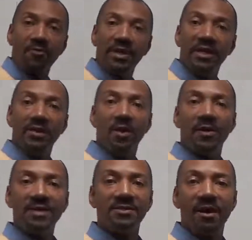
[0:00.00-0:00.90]
we go
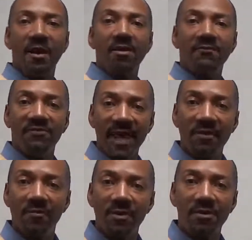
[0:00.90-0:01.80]
into all of
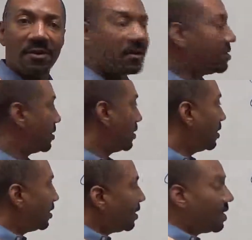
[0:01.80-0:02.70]
that work,
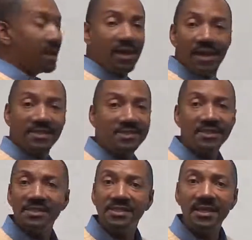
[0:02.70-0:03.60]
let's
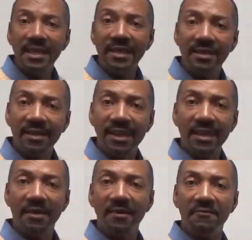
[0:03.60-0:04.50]
just see
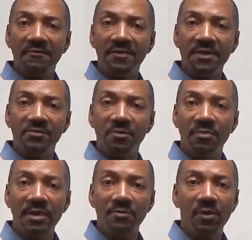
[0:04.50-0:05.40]
if this will
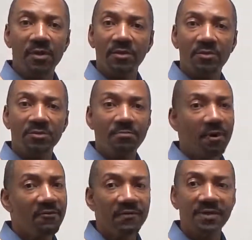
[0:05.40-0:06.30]
be one of those
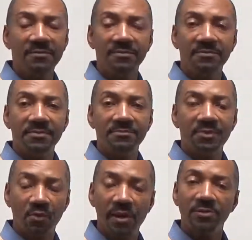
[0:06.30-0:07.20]
perfect
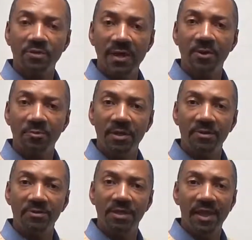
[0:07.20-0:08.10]
square
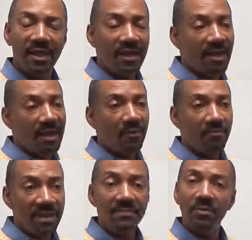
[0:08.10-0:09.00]
trinomials, and
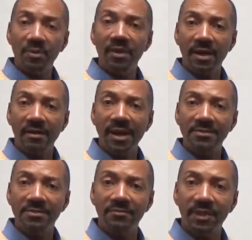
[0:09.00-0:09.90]
maybe we'll get our
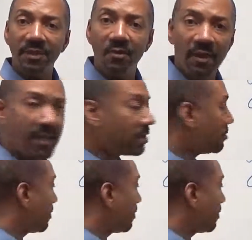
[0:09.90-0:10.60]
answer really quick.